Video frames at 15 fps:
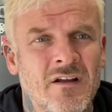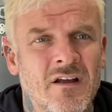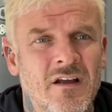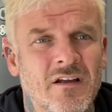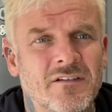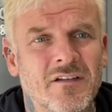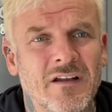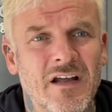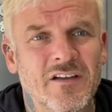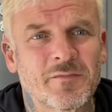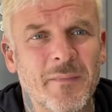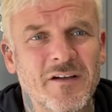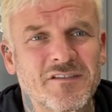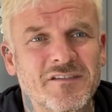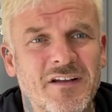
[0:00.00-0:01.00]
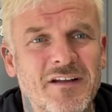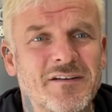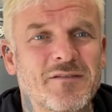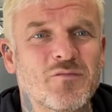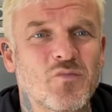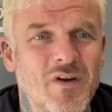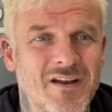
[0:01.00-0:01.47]
is the last man
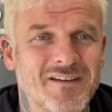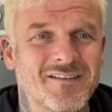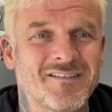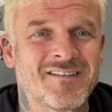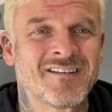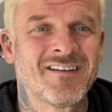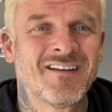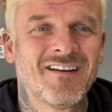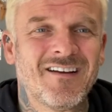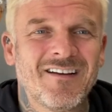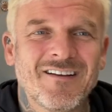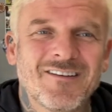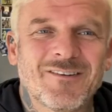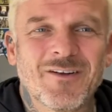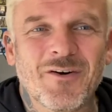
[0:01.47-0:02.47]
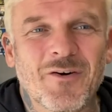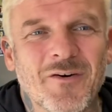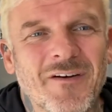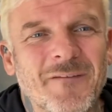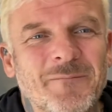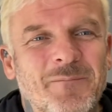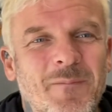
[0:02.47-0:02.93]
standing wins. So,
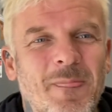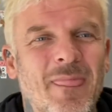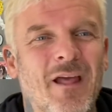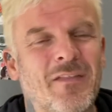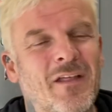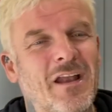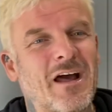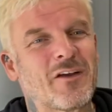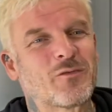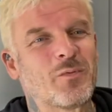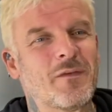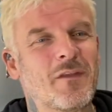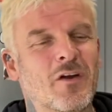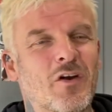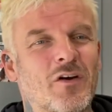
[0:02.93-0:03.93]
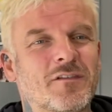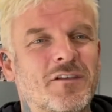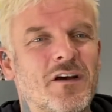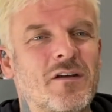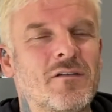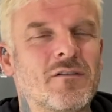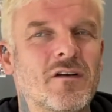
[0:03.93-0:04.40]
the last one that got
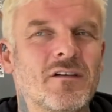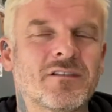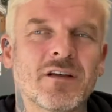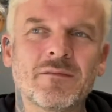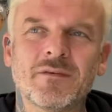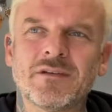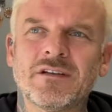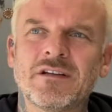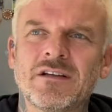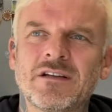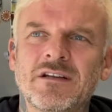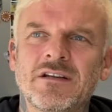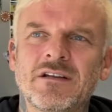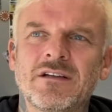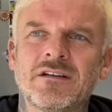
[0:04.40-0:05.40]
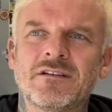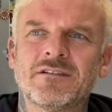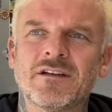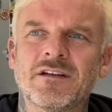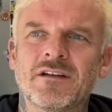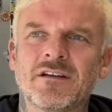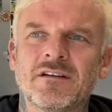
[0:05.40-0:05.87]
done, somebody
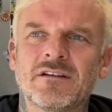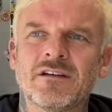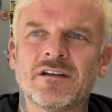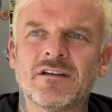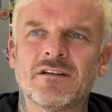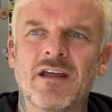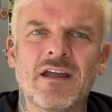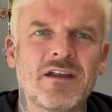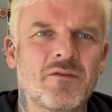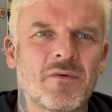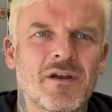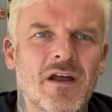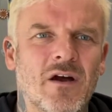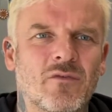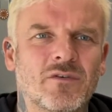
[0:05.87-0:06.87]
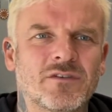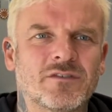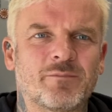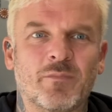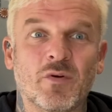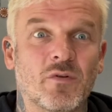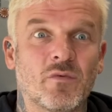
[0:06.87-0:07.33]
did it in 81 hours,
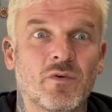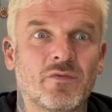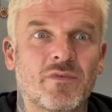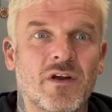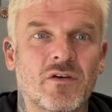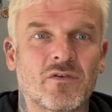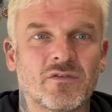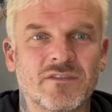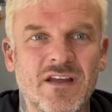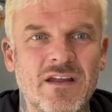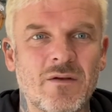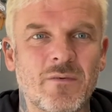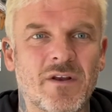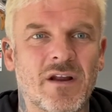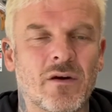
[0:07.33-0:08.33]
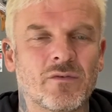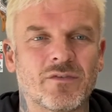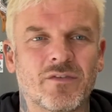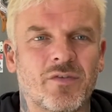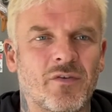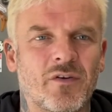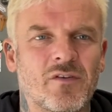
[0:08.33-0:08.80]
broke the world record, 81
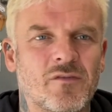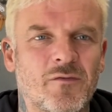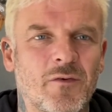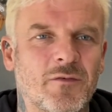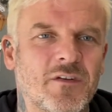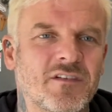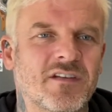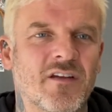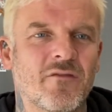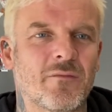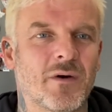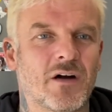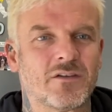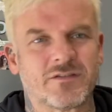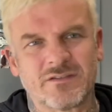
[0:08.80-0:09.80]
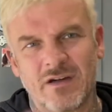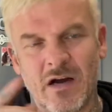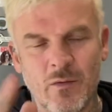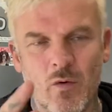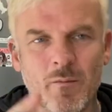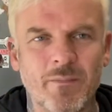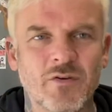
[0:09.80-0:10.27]
hours, 357 miles. I
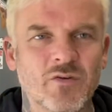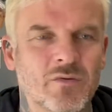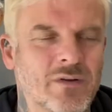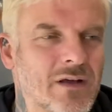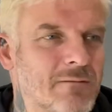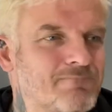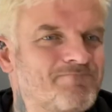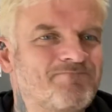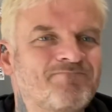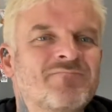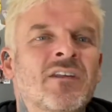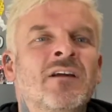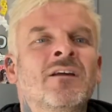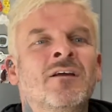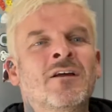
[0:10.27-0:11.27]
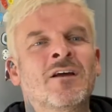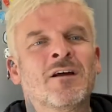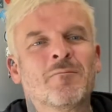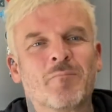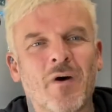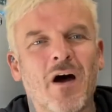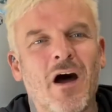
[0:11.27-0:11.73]
won't be doing that.
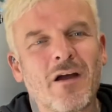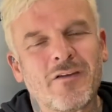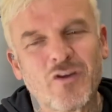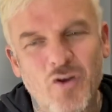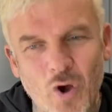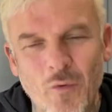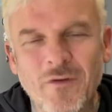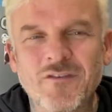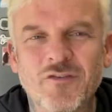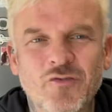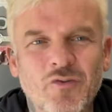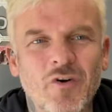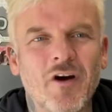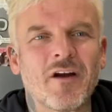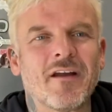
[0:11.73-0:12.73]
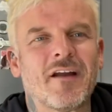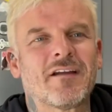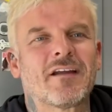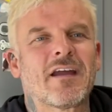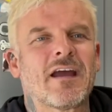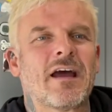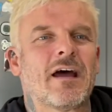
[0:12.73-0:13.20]
But I'm going to try
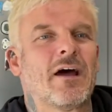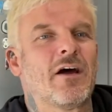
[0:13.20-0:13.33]
and get